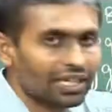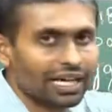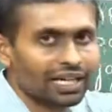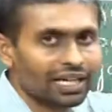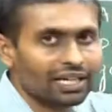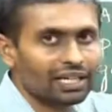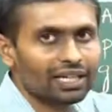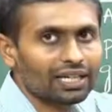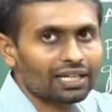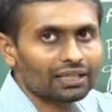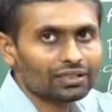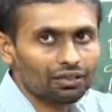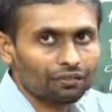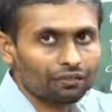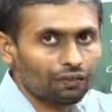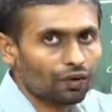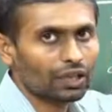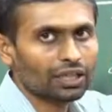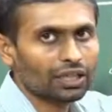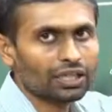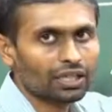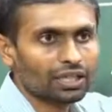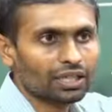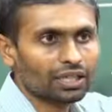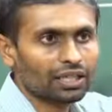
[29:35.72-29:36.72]
DID as a
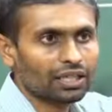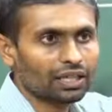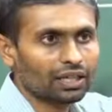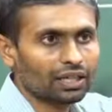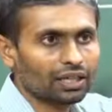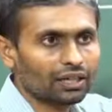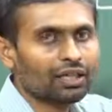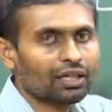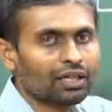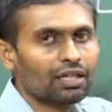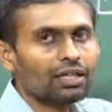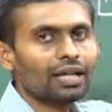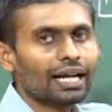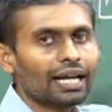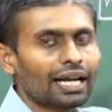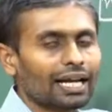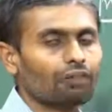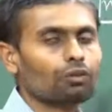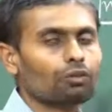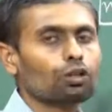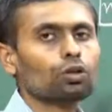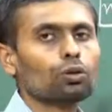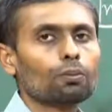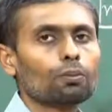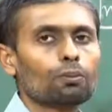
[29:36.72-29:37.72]
foreign key here,
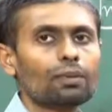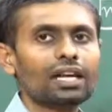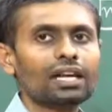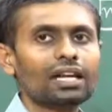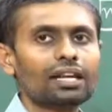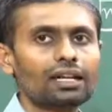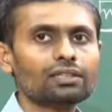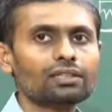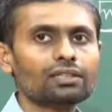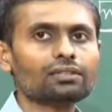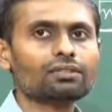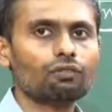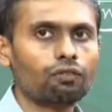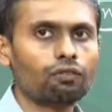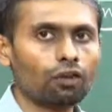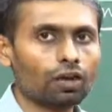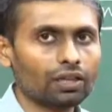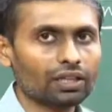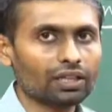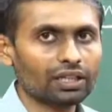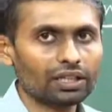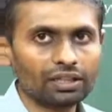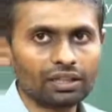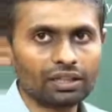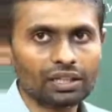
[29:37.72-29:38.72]
and I want to make it as
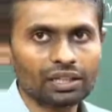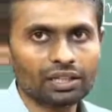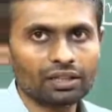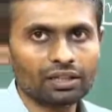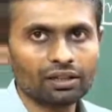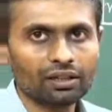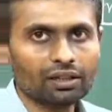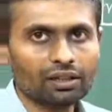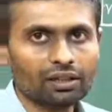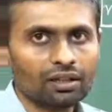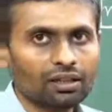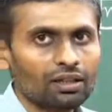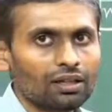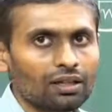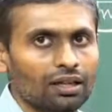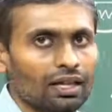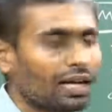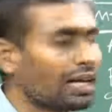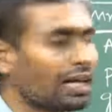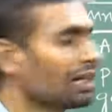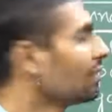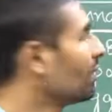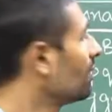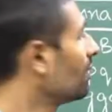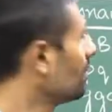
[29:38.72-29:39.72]
foreign key.
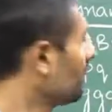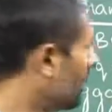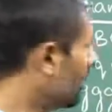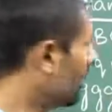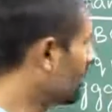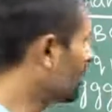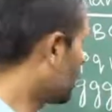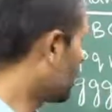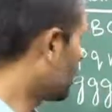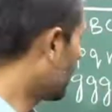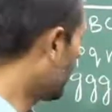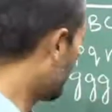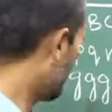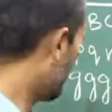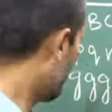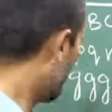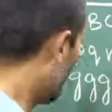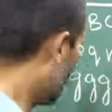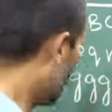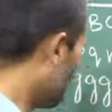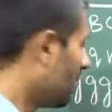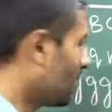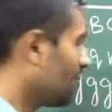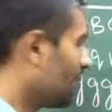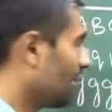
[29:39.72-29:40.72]
And let's check
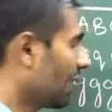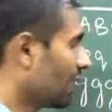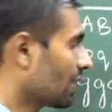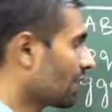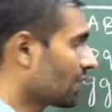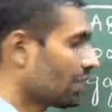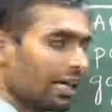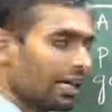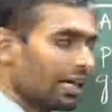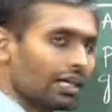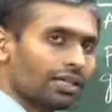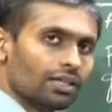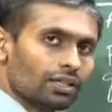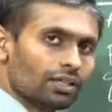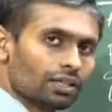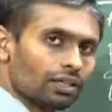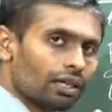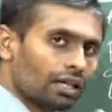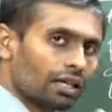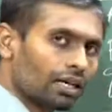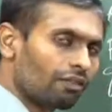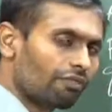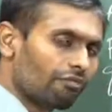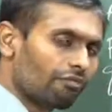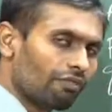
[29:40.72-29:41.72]
where it takes, and
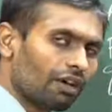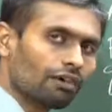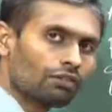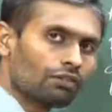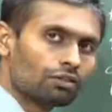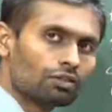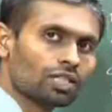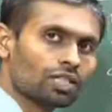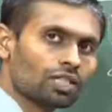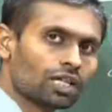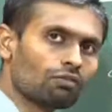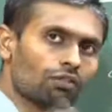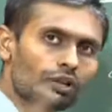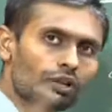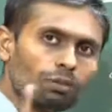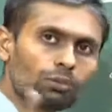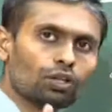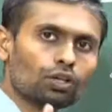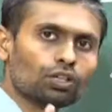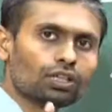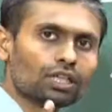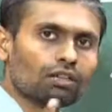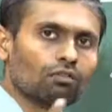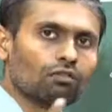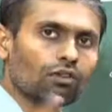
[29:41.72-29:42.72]
we have to check
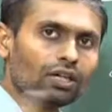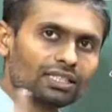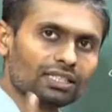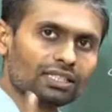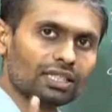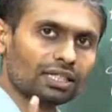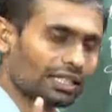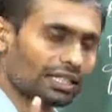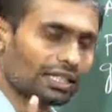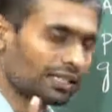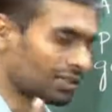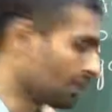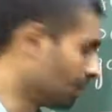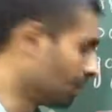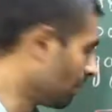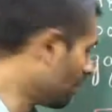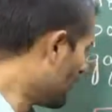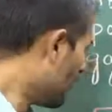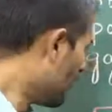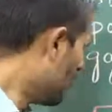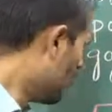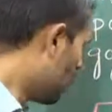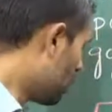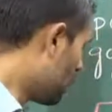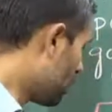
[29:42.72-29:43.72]
one more thing. What is that, guys?
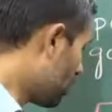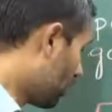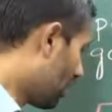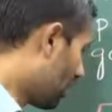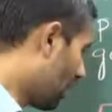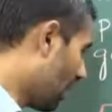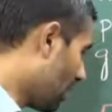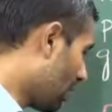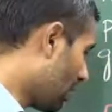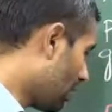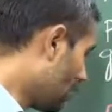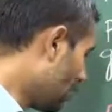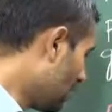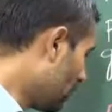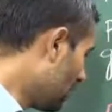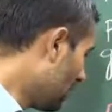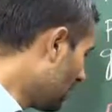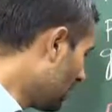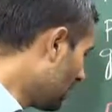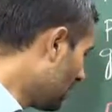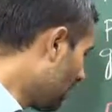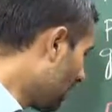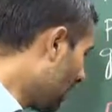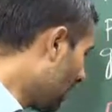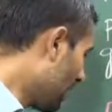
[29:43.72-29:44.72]
It should take
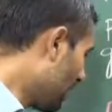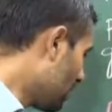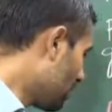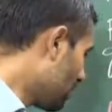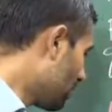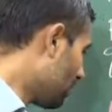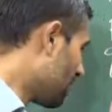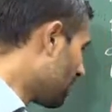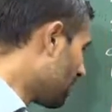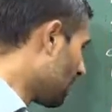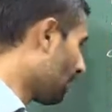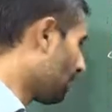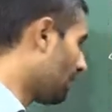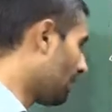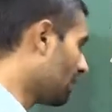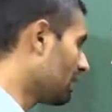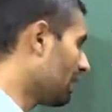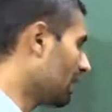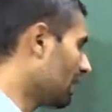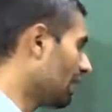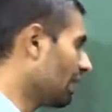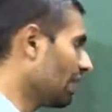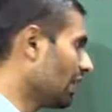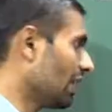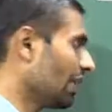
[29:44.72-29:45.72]
only the values which are
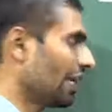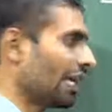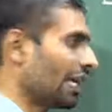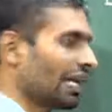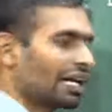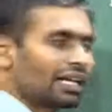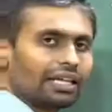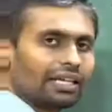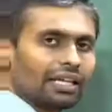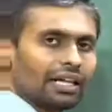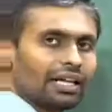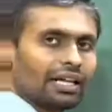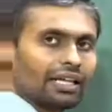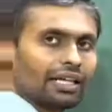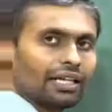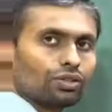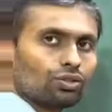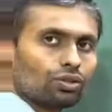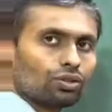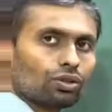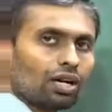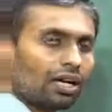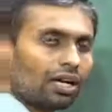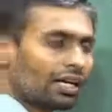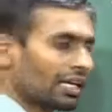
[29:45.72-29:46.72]
present in a director ID.
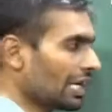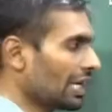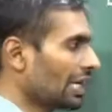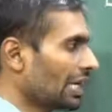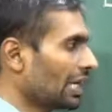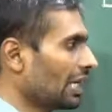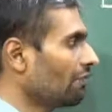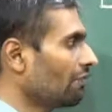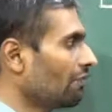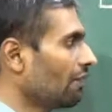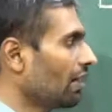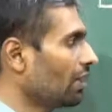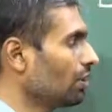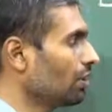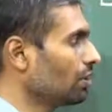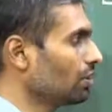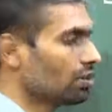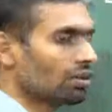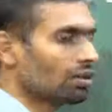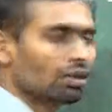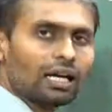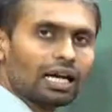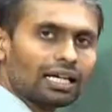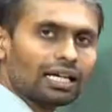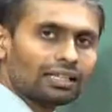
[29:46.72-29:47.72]
It should not take any
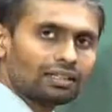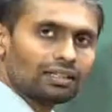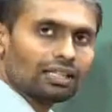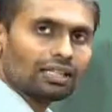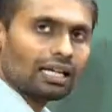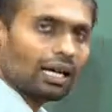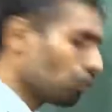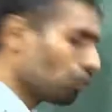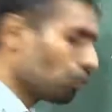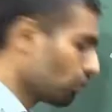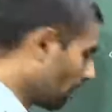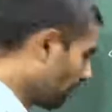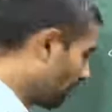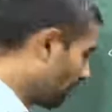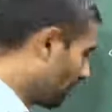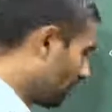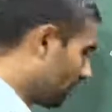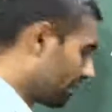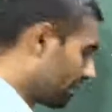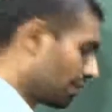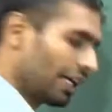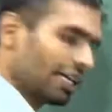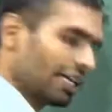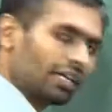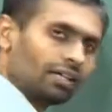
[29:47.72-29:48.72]
values out of
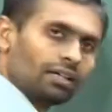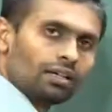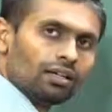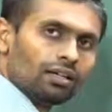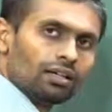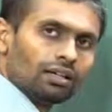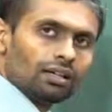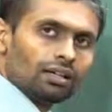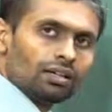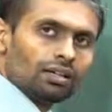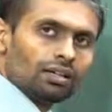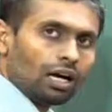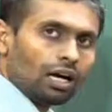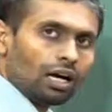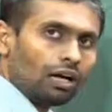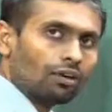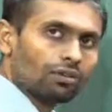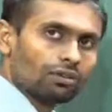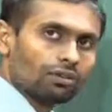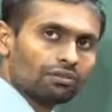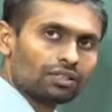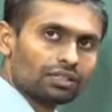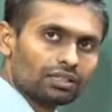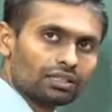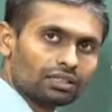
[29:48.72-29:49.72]
this, right?
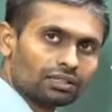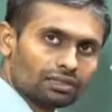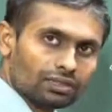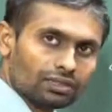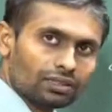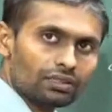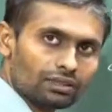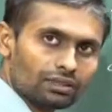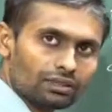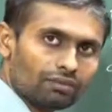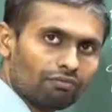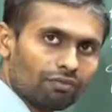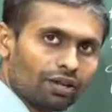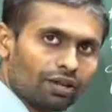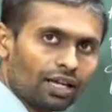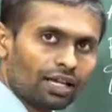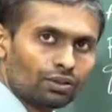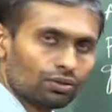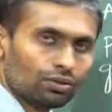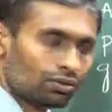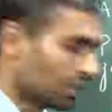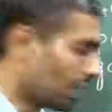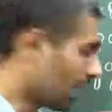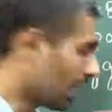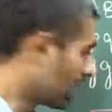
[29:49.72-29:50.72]
Out of these
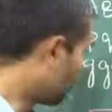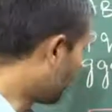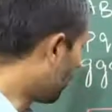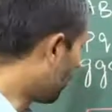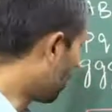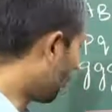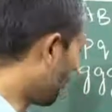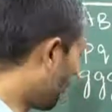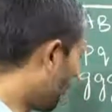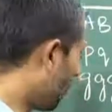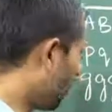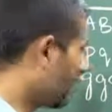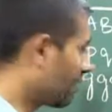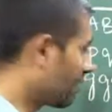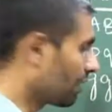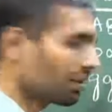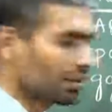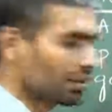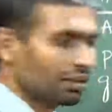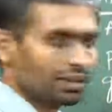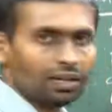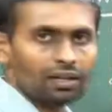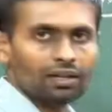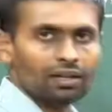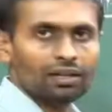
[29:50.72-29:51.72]
values as what we have
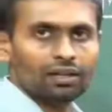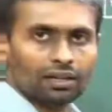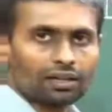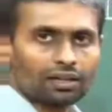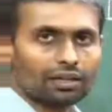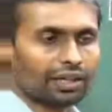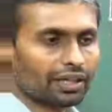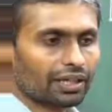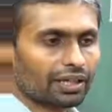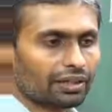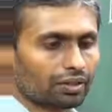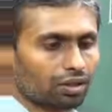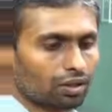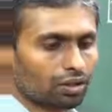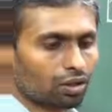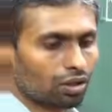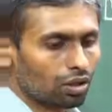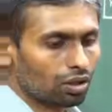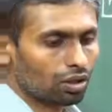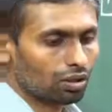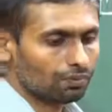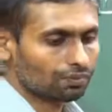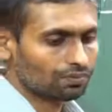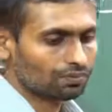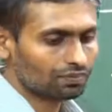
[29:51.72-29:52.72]
entered in the director
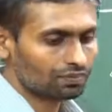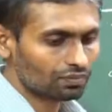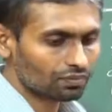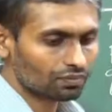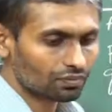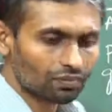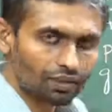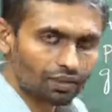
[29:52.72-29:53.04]
column.